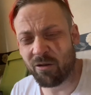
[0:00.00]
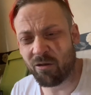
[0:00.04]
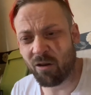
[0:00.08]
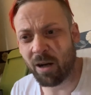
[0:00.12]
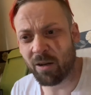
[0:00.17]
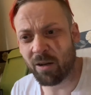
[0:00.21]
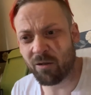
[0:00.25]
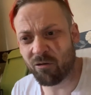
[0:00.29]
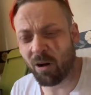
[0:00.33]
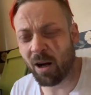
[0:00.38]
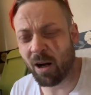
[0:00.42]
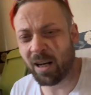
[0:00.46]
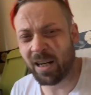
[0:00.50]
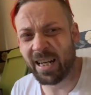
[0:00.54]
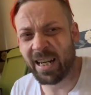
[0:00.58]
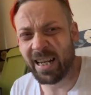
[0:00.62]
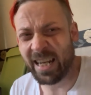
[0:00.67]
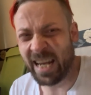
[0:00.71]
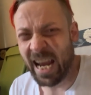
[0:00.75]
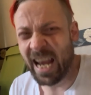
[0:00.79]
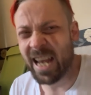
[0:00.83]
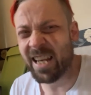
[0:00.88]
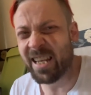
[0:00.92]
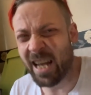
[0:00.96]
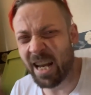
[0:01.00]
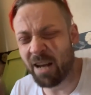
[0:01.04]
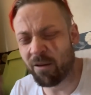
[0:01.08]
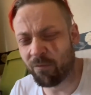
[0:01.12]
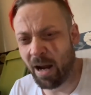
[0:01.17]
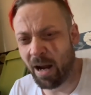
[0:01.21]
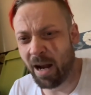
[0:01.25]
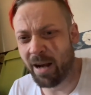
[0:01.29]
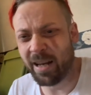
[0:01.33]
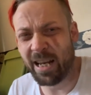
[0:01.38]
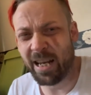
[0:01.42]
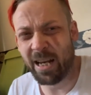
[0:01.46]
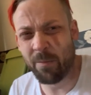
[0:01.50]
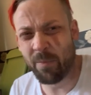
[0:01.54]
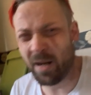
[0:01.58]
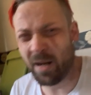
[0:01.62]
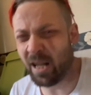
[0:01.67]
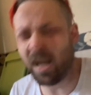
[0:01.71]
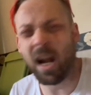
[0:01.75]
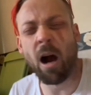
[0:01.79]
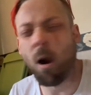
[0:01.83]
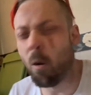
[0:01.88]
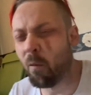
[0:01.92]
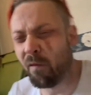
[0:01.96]
struggling to get his head round it, he'd have been
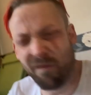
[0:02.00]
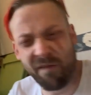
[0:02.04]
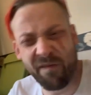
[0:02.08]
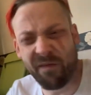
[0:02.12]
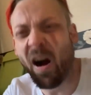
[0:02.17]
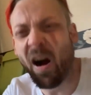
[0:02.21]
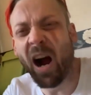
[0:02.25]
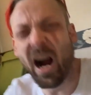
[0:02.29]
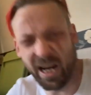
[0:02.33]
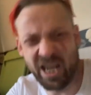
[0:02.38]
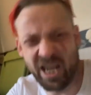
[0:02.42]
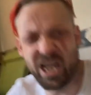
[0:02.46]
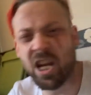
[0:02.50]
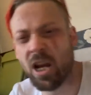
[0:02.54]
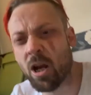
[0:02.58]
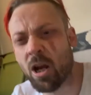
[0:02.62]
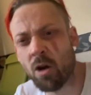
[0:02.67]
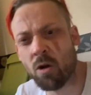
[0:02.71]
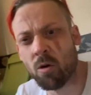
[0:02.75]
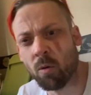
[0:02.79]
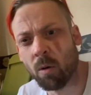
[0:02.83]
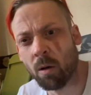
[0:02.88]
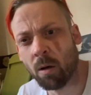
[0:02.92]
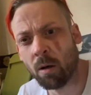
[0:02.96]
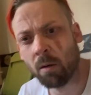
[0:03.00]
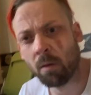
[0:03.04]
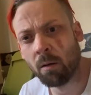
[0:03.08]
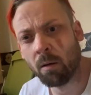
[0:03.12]
like, "Oh, fuck you!